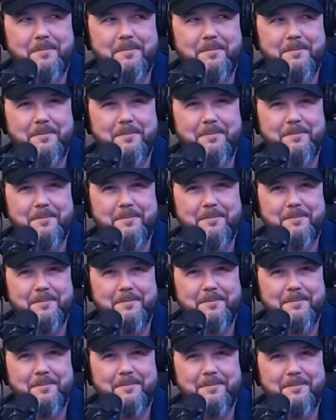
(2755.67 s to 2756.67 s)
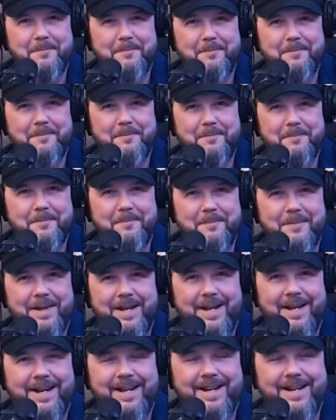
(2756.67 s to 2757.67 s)

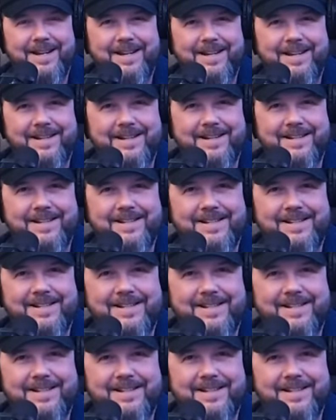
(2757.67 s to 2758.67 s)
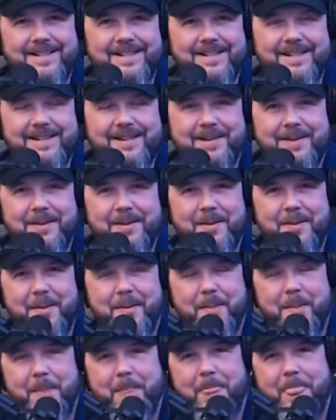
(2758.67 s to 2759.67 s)

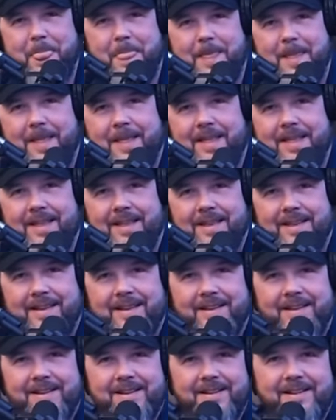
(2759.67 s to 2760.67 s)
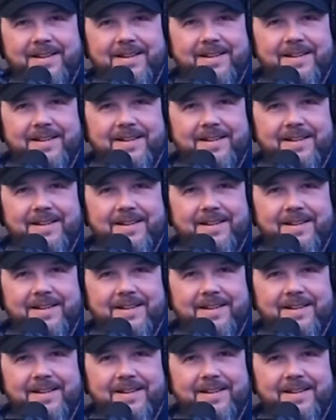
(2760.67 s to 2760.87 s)
No words are spoken by the person on screen.